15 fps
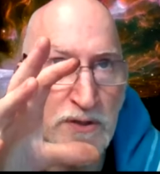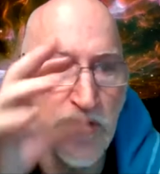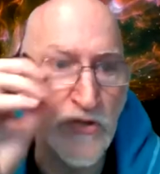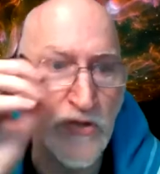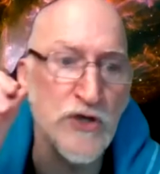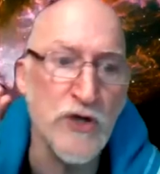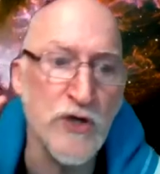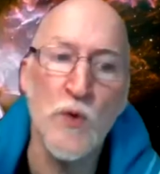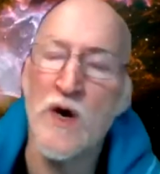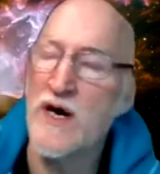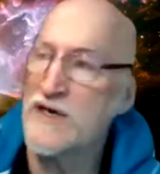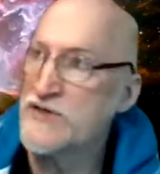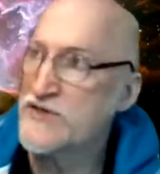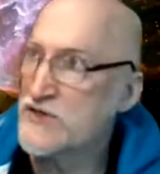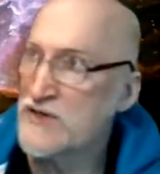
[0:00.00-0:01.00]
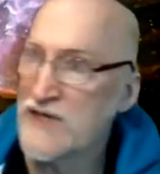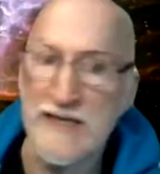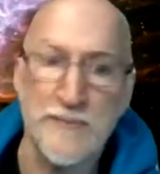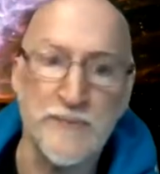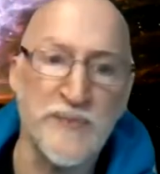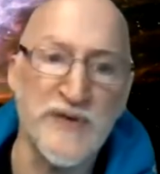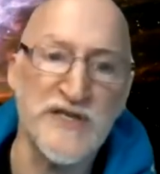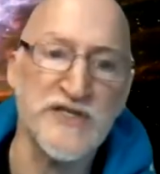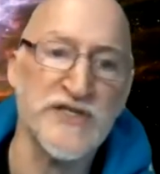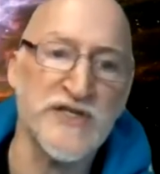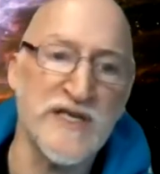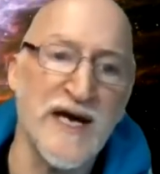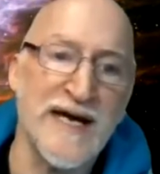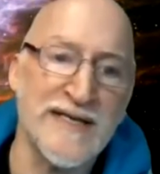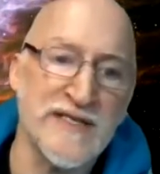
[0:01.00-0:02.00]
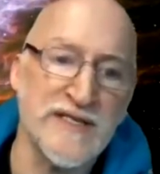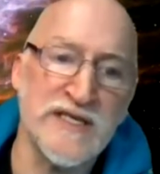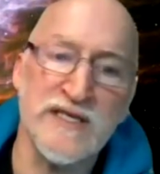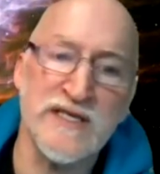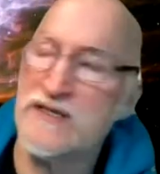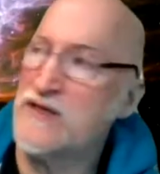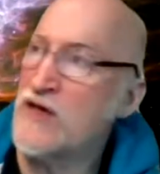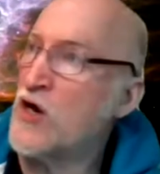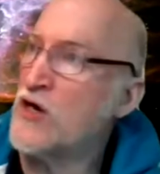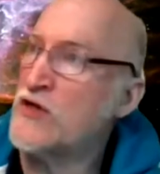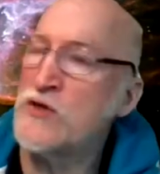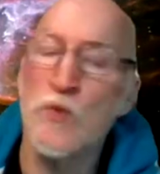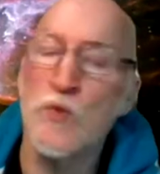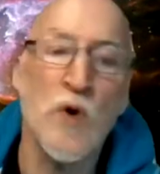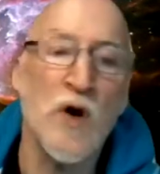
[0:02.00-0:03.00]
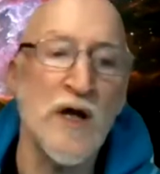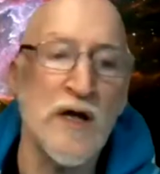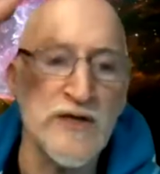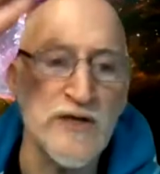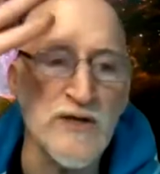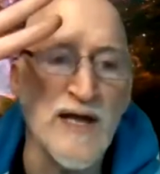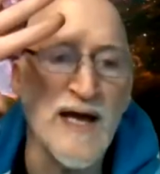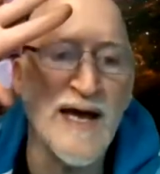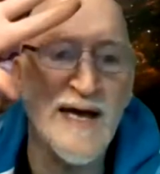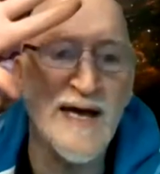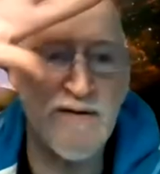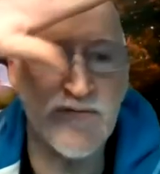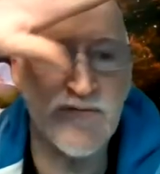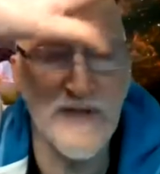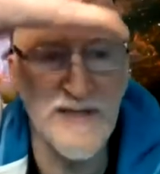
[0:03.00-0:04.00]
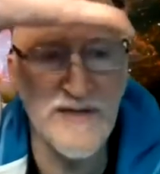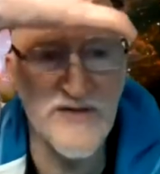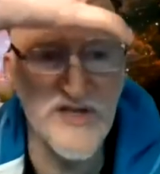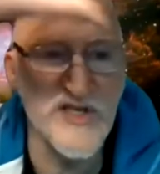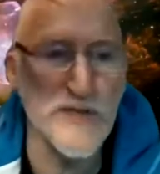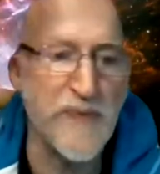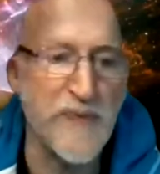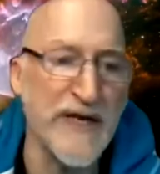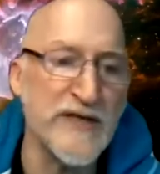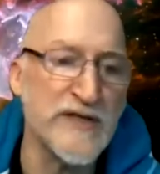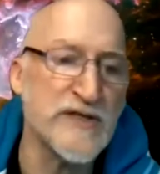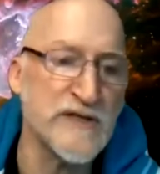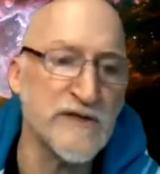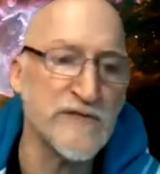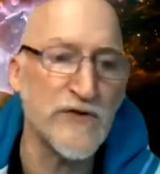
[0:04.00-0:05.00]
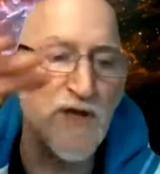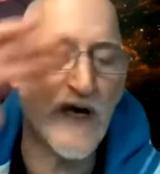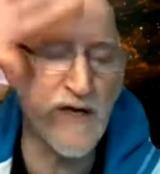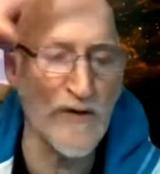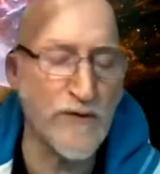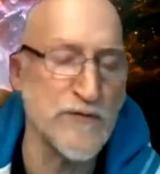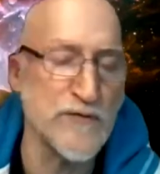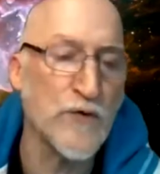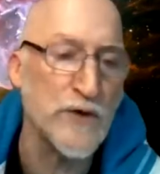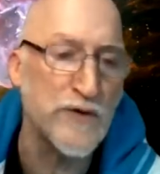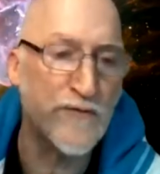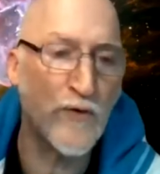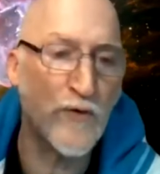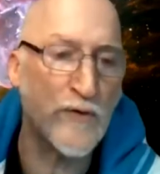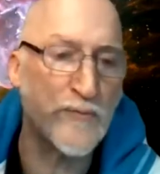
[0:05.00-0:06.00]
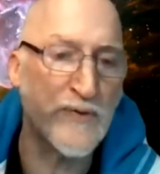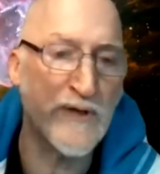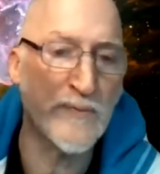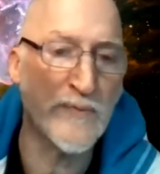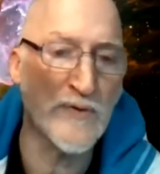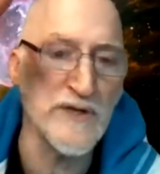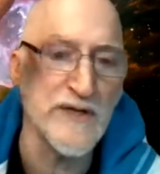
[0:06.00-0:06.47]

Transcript: you're going to want to sort of like pitch the idea and on the wall you'll have the spaces for the 144 people.